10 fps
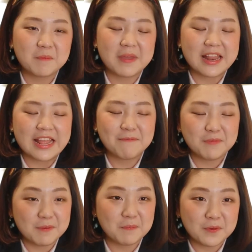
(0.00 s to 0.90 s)
Many
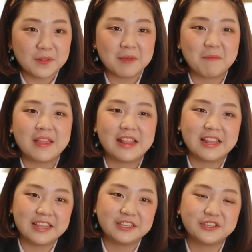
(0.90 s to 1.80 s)
people and many
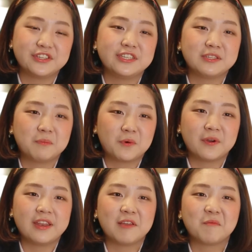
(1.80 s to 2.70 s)
teachers
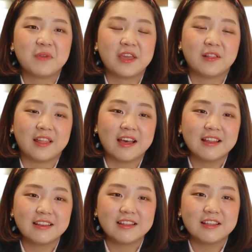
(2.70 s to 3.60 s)
supporting me a
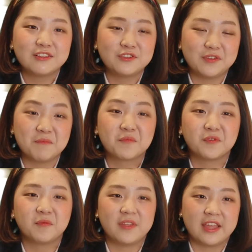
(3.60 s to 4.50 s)
lot to
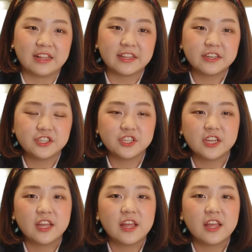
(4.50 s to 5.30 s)
improve the English,